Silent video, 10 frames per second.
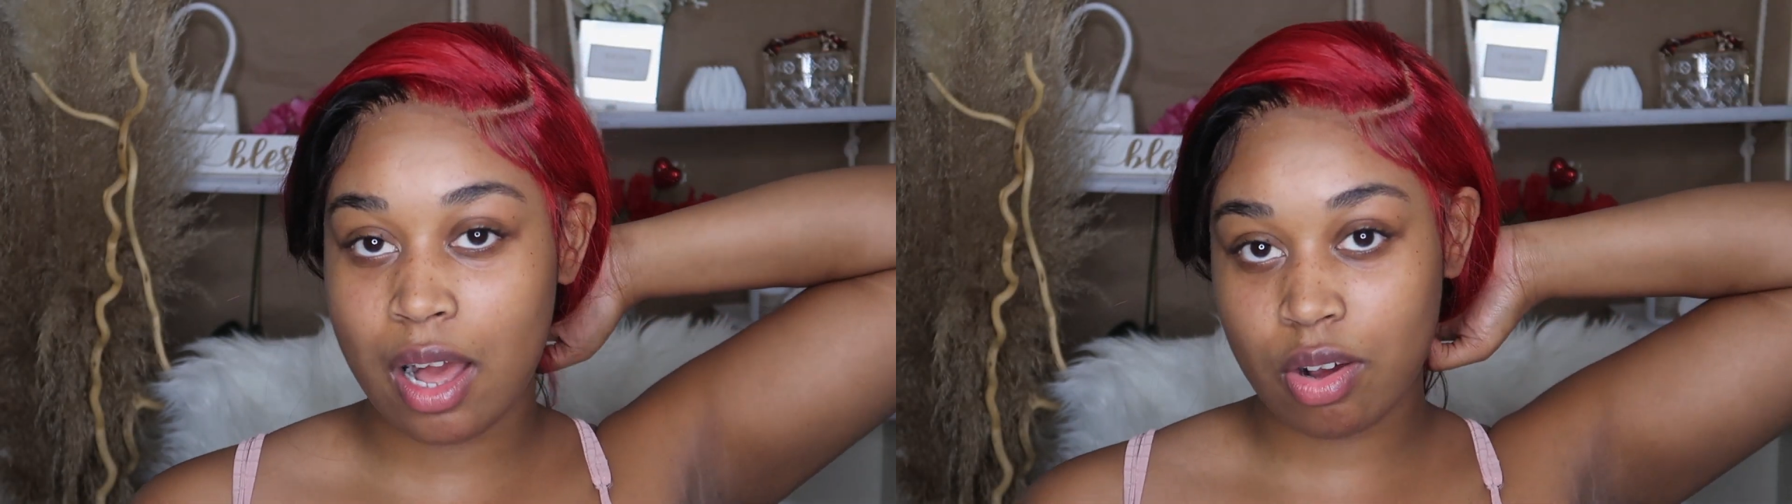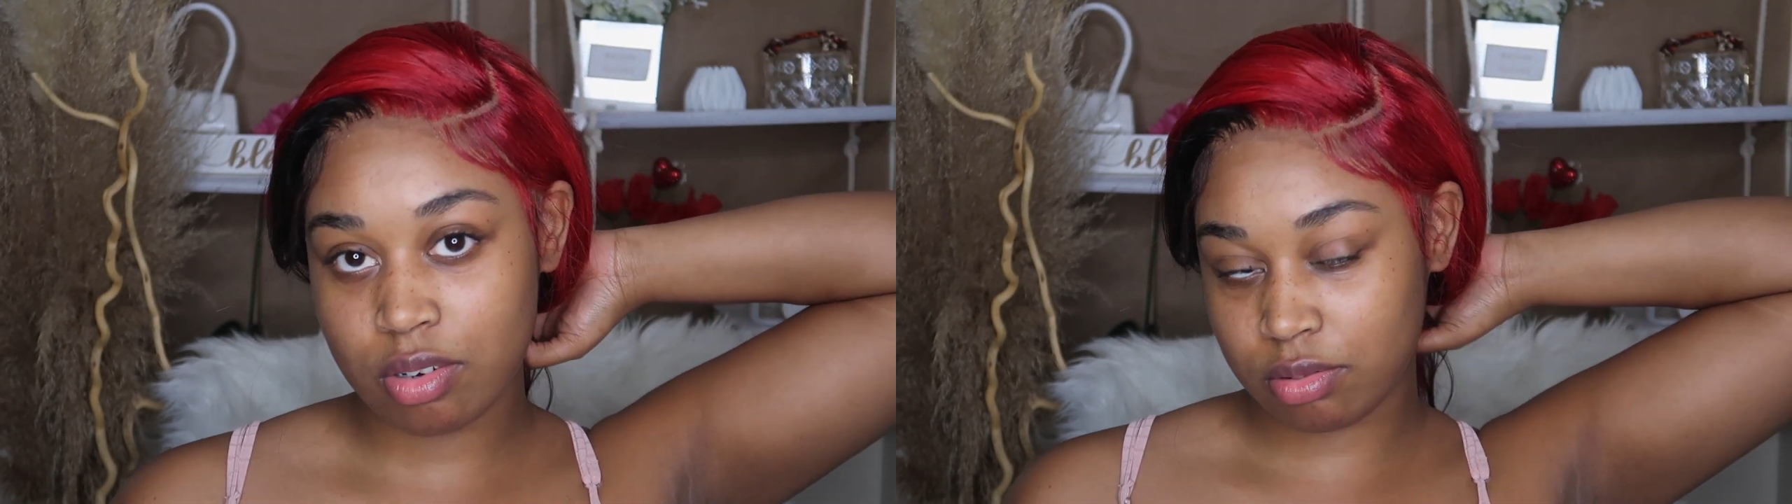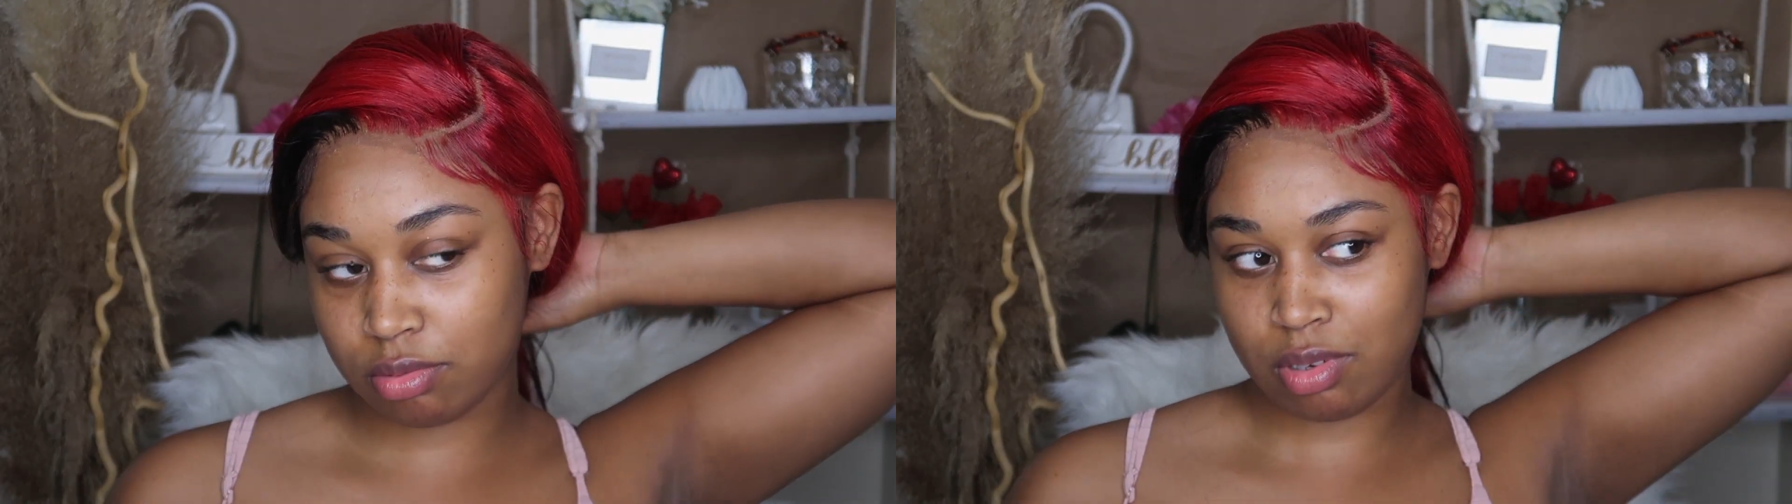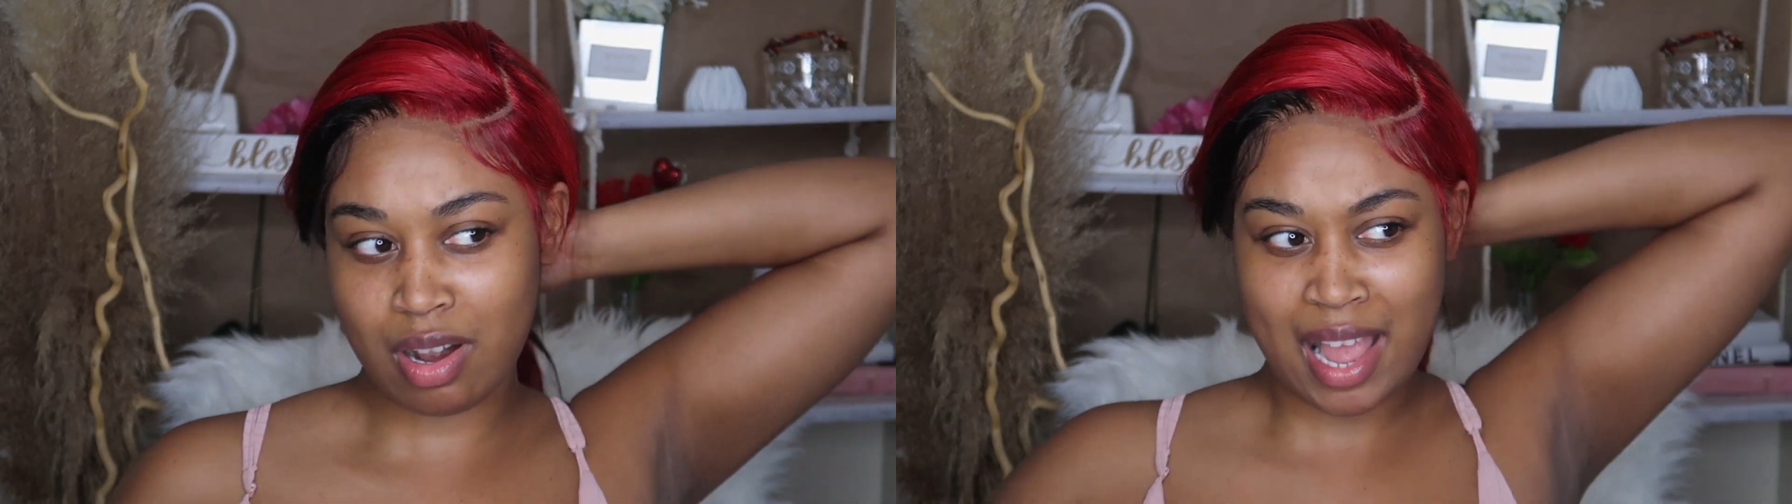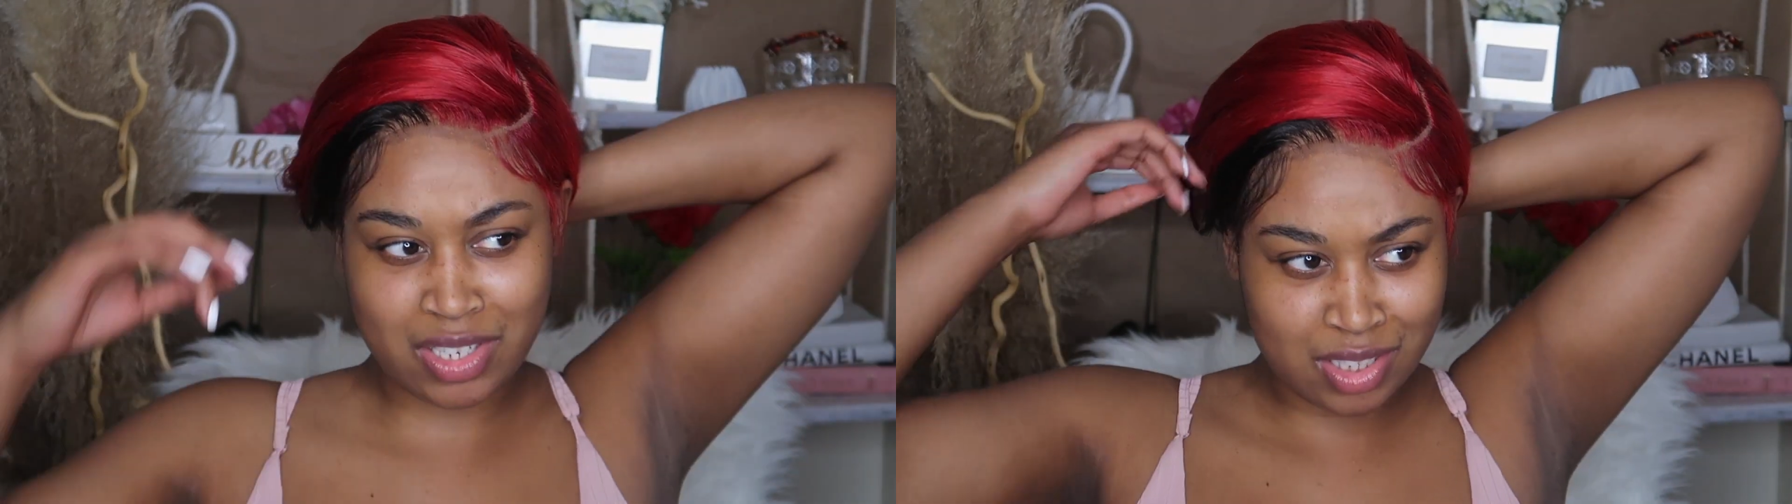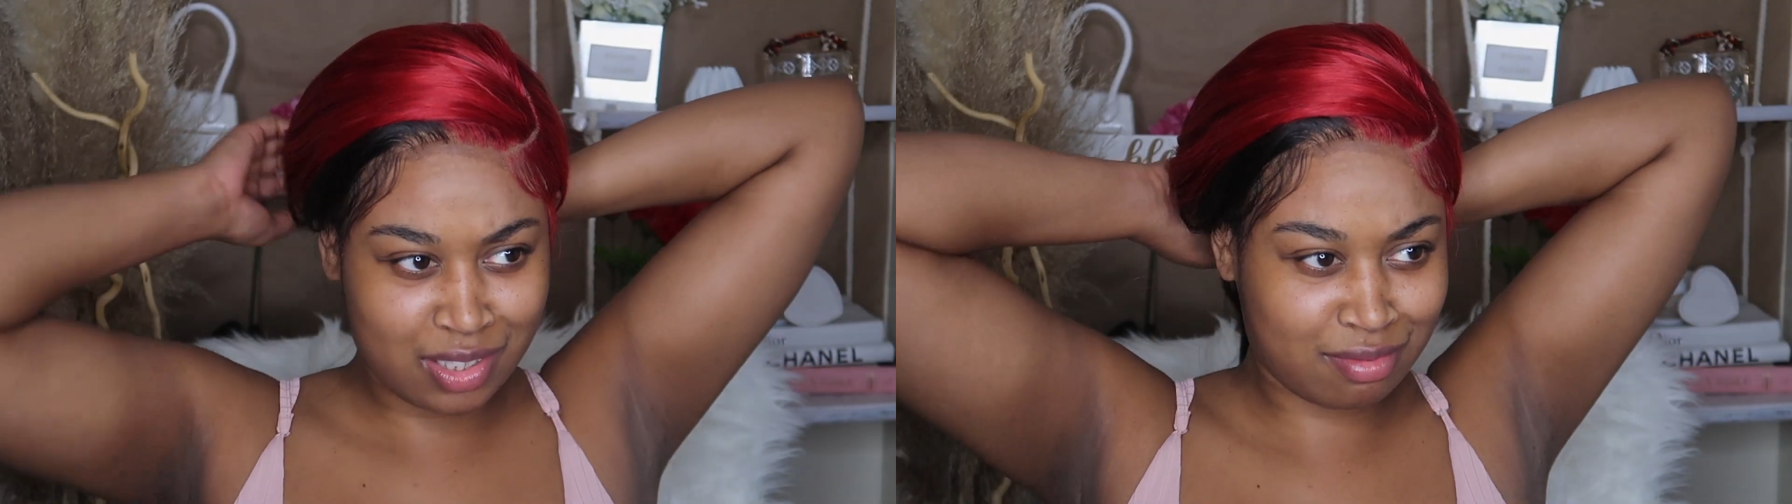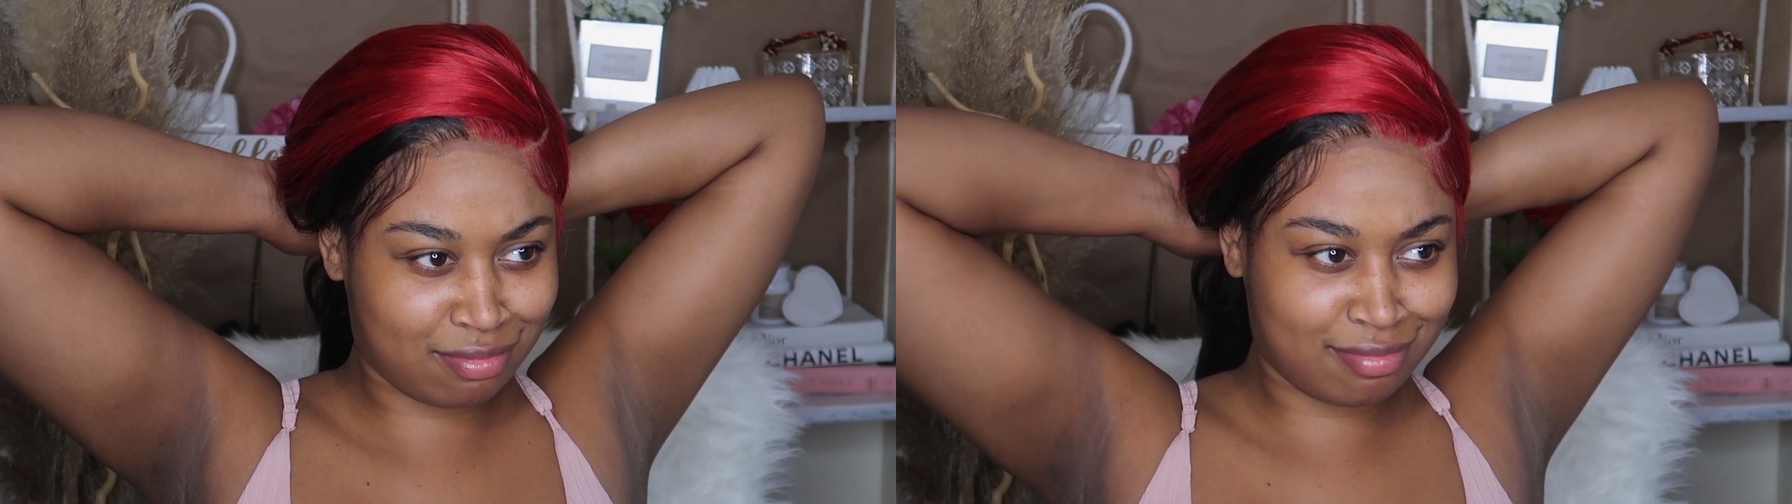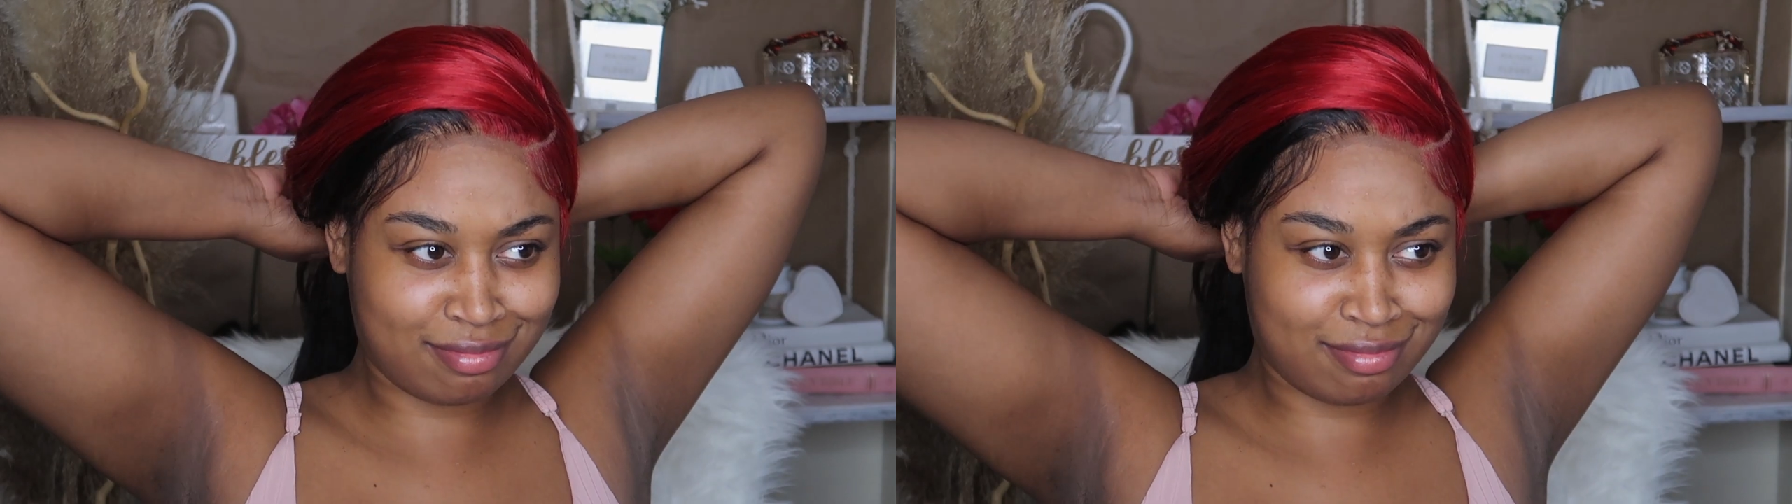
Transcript: out. Or actually,